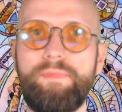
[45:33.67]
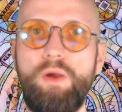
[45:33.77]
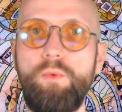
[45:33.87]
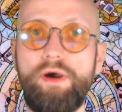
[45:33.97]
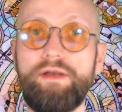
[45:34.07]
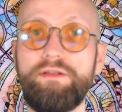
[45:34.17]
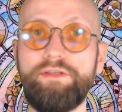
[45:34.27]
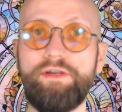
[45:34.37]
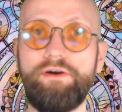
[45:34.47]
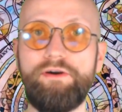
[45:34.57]
while
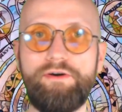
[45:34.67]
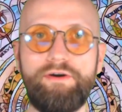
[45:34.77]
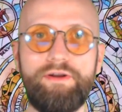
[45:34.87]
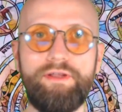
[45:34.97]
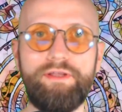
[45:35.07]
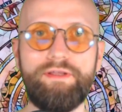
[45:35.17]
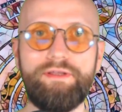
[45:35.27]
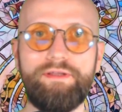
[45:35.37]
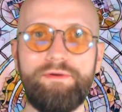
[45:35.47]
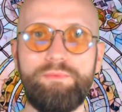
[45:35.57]
they are
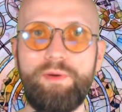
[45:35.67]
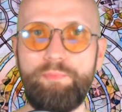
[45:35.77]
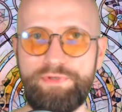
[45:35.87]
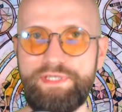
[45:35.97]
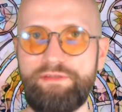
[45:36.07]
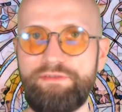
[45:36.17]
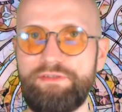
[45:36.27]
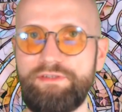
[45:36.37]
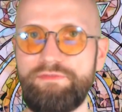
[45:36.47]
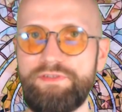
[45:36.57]

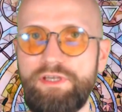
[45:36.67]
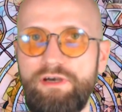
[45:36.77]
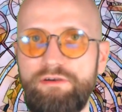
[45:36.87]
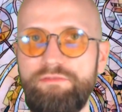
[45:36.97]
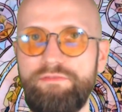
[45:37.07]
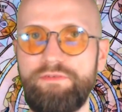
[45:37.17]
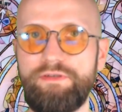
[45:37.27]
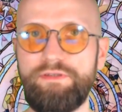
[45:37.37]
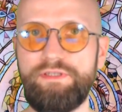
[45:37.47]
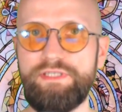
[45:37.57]
representatives of
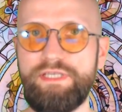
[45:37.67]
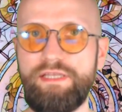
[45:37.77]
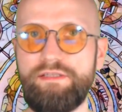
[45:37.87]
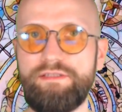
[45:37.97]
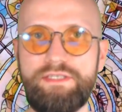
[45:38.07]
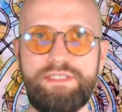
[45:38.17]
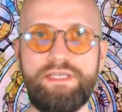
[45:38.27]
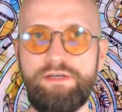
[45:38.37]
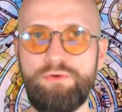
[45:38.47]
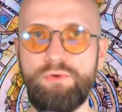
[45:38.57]
the Senate, the
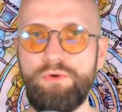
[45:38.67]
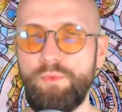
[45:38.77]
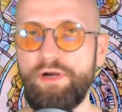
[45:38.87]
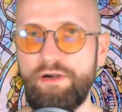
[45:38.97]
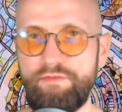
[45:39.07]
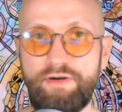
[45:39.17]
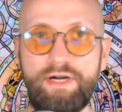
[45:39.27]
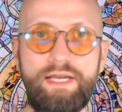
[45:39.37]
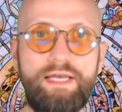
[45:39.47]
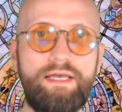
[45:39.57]
state, or whatever
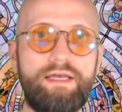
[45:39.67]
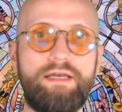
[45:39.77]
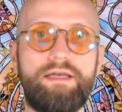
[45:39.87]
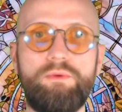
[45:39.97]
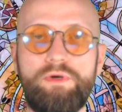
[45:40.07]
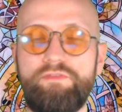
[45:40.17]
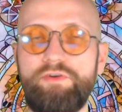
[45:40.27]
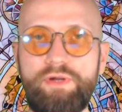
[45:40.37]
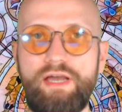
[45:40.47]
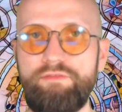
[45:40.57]

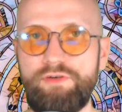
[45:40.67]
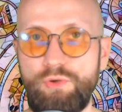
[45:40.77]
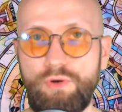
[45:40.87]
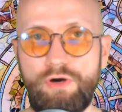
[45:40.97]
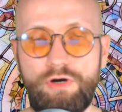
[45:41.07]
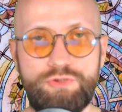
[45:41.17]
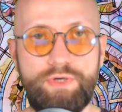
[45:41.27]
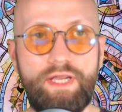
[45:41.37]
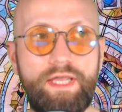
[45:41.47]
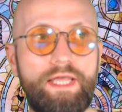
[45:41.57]
you have in your
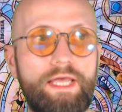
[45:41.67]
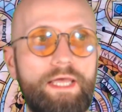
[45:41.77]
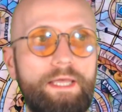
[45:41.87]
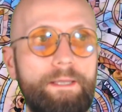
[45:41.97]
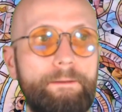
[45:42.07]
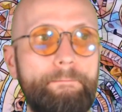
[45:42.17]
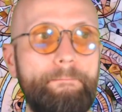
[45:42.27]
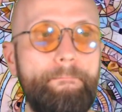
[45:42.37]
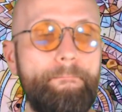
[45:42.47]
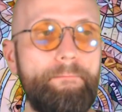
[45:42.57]
country.
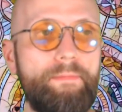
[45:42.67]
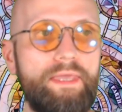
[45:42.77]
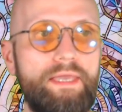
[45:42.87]
And